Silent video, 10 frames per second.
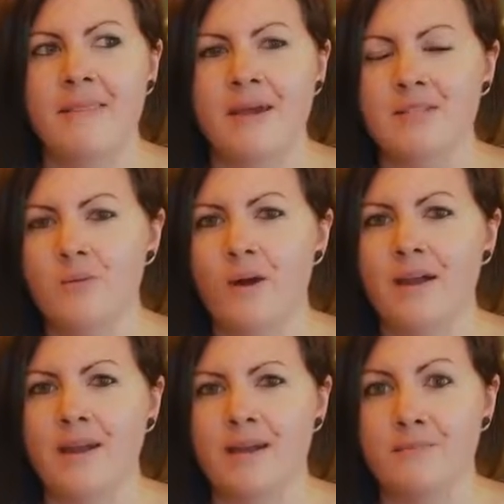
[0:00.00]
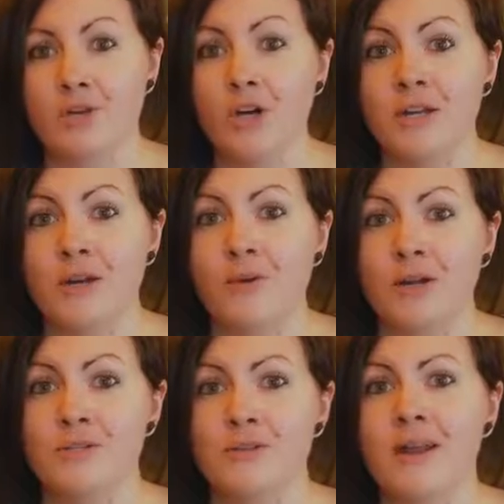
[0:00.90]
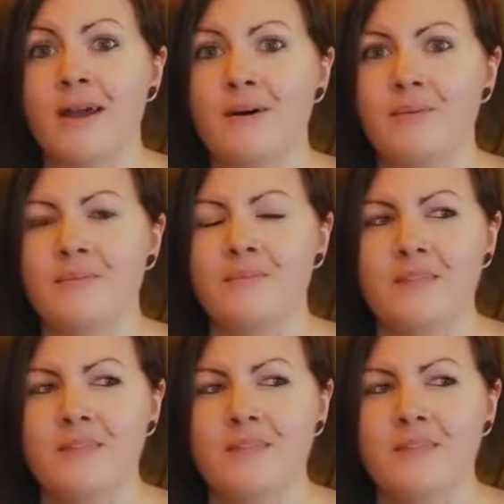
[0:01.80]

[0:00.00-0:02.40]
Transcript: that's why I'm good at what I do now.